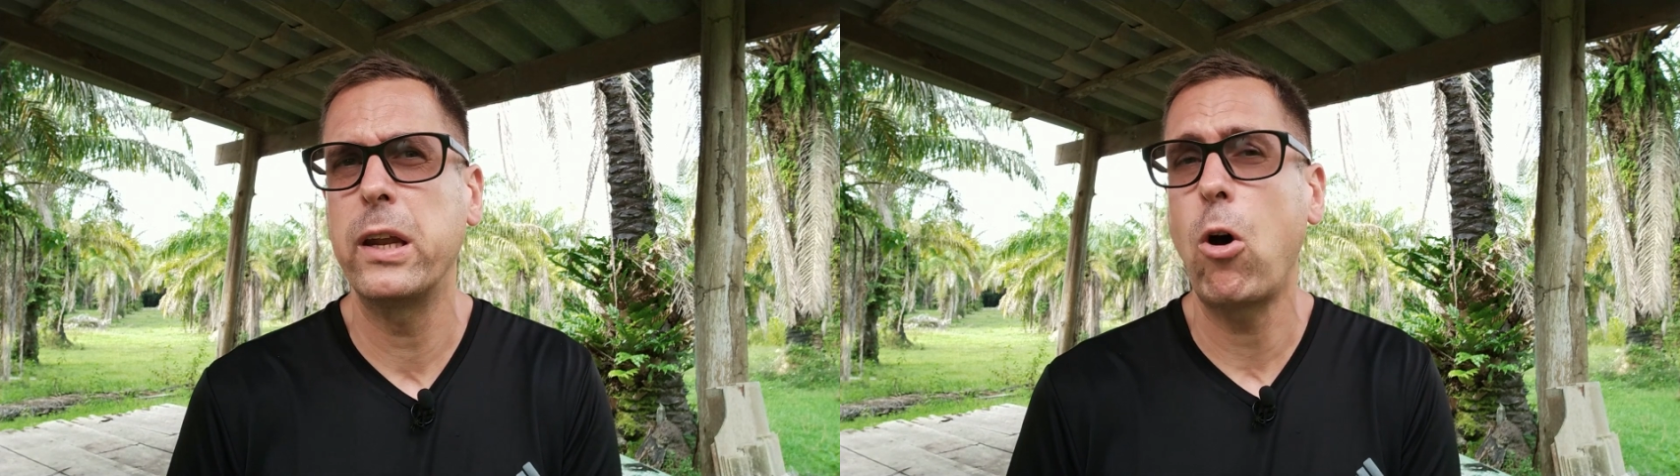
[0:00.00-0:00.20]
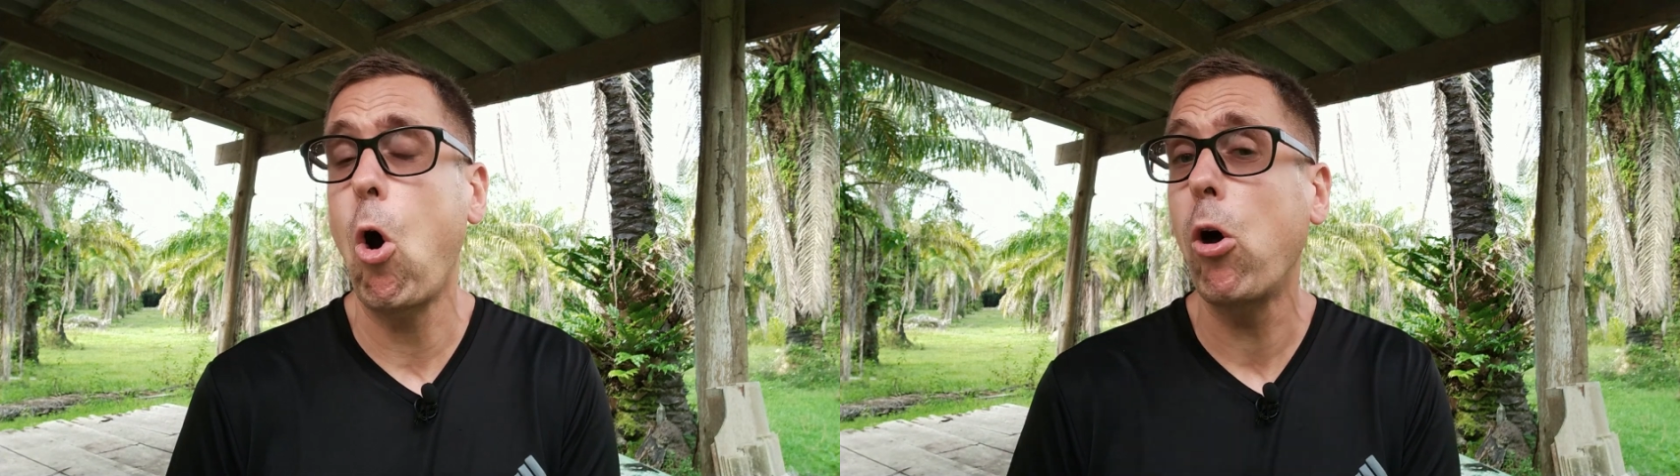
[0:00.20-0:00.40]

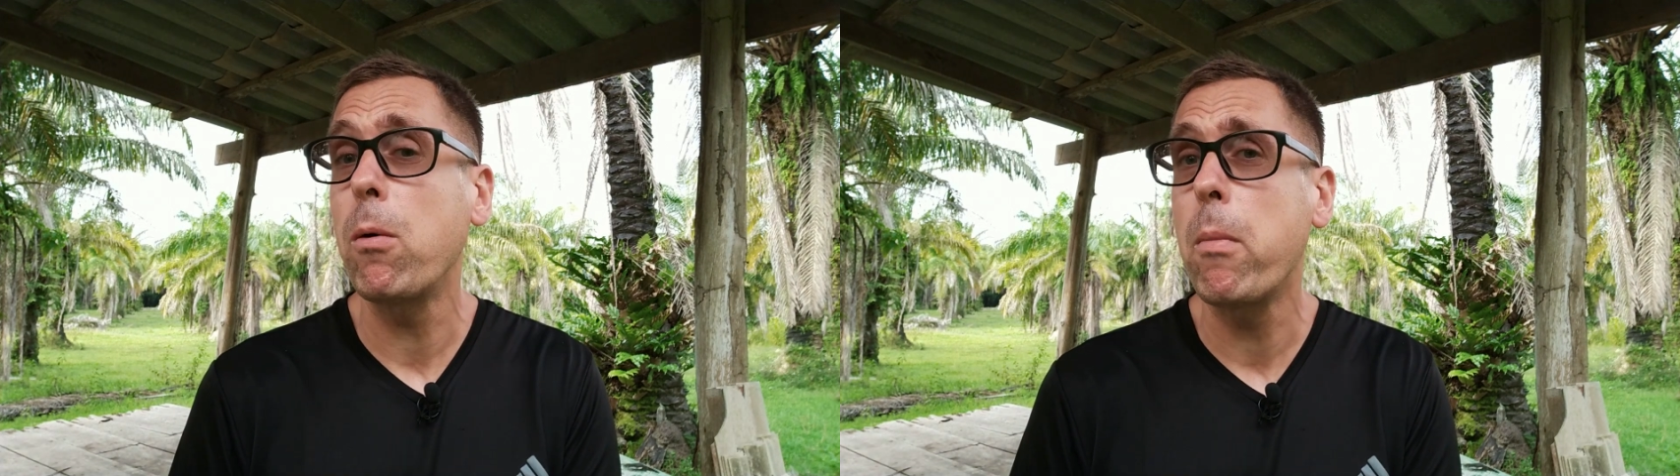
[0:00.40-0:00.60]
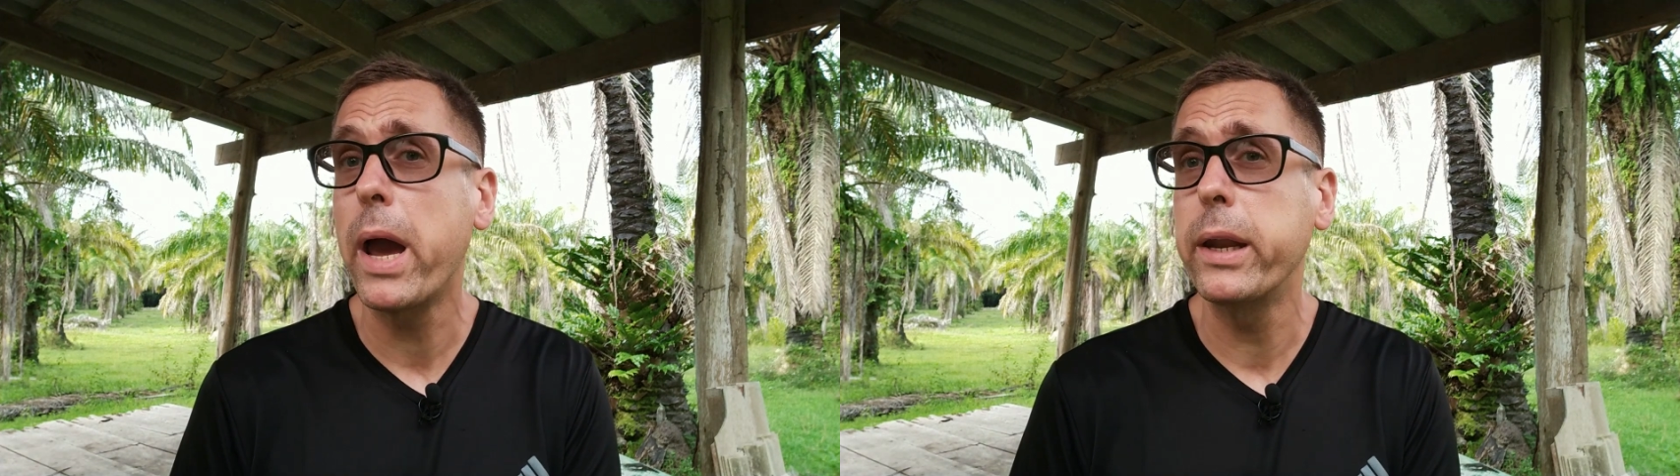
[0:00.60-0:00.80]
then
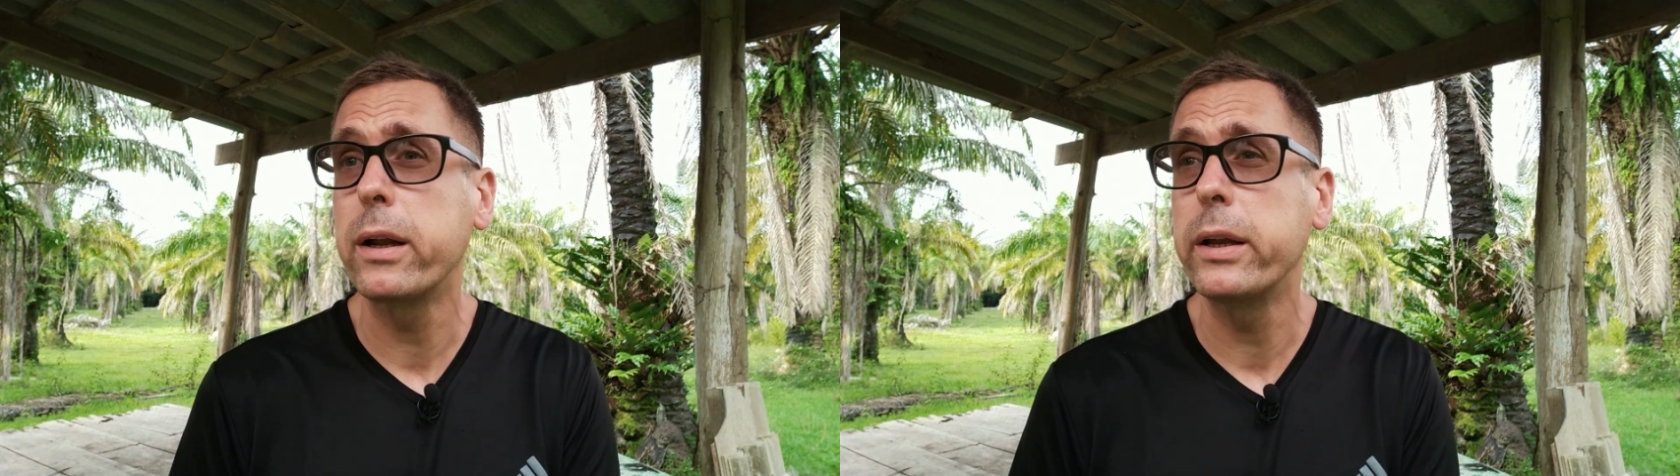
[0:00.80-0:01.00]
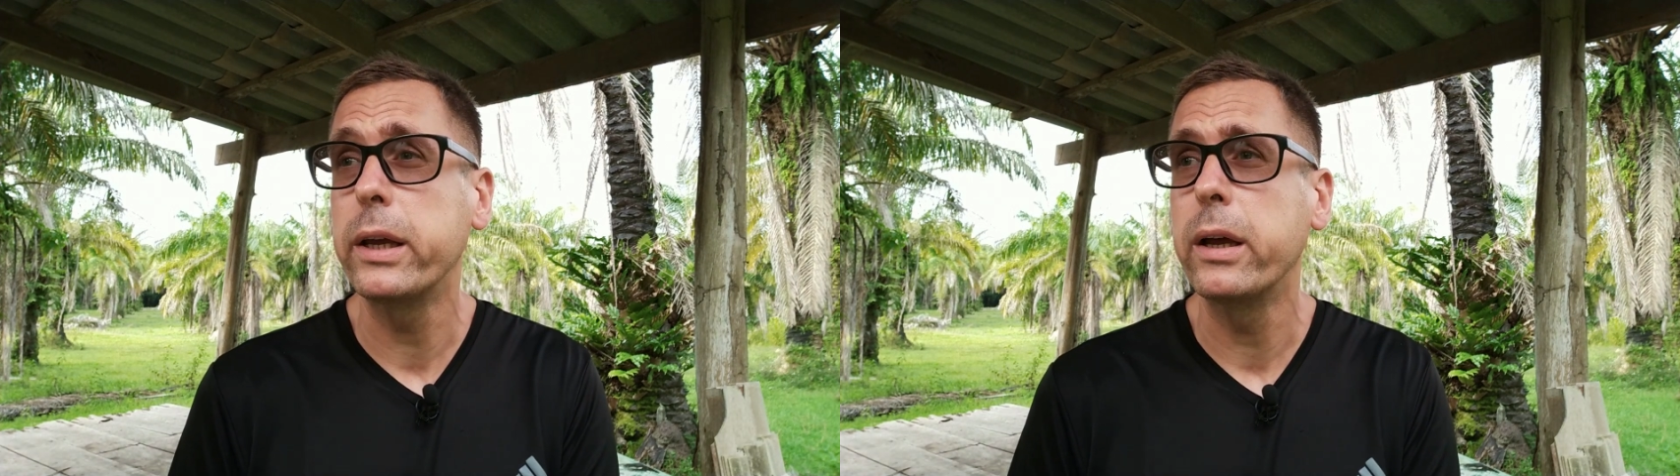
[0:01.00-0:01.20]

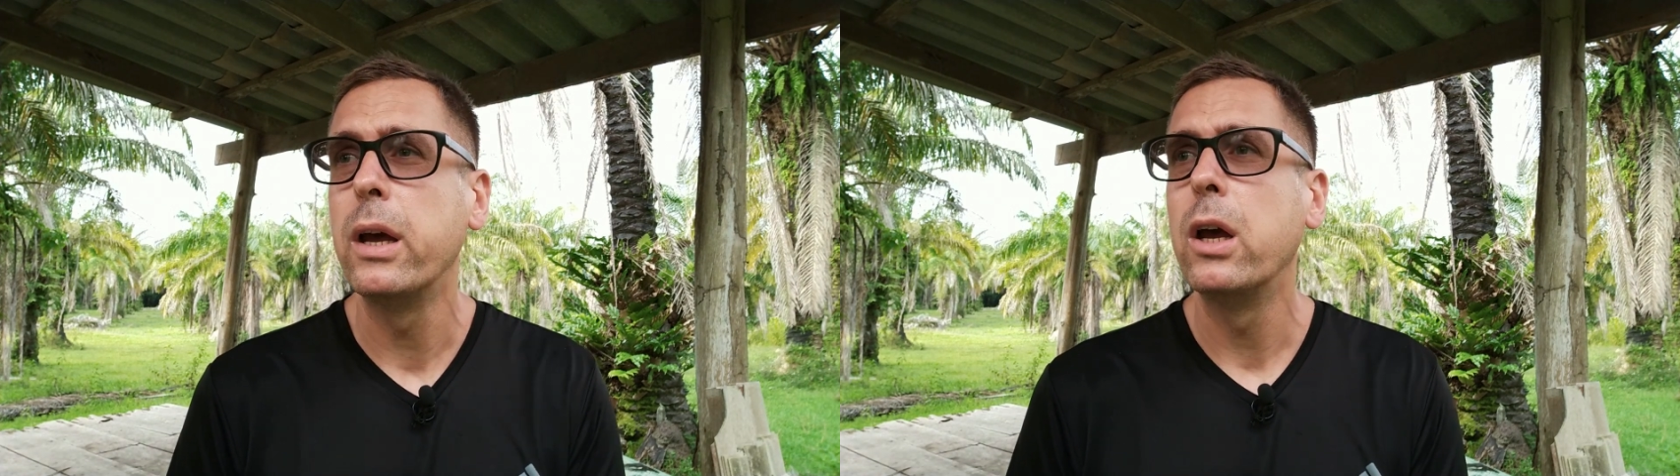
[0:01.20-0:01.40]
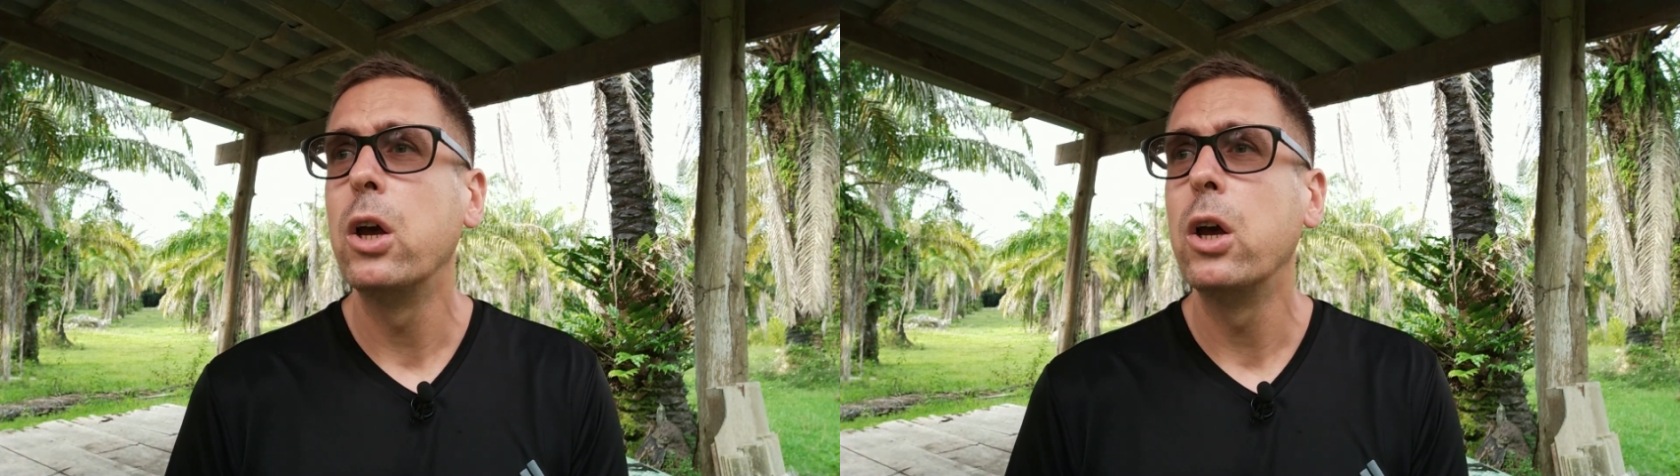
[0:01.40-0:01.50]
automatically